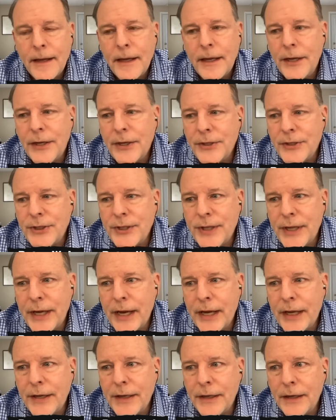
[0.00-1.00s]
is
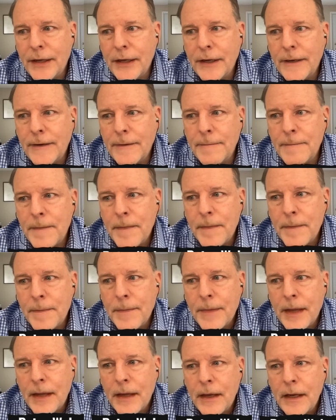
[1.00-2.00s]
that um,
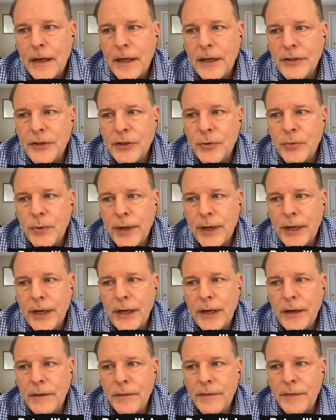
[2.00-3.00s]
in
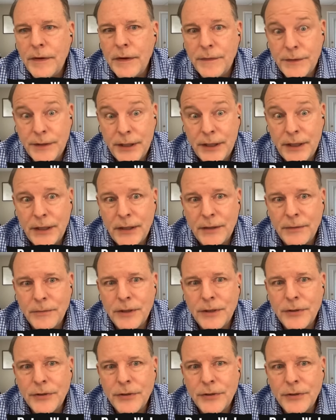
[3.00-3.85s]
2015, when